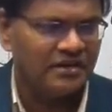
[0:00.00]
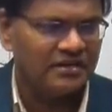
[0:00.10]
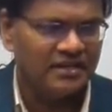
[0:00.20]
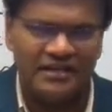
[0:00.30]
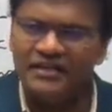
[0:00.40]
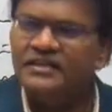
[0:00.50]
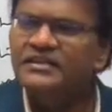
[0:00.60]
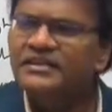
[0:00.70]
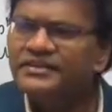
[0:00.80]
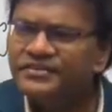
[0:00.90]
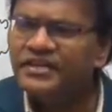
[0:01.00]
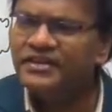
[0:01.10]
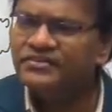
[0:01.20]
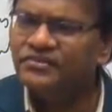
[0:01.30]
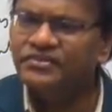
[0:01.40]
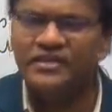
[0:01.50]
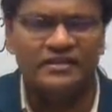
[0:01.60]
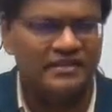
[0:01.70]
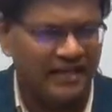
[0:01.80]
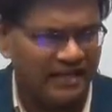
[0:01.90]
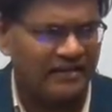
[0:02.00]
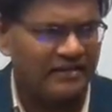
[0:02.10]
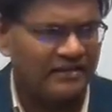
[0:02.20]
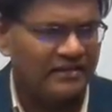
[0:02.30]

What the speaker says: ordinary citizens using their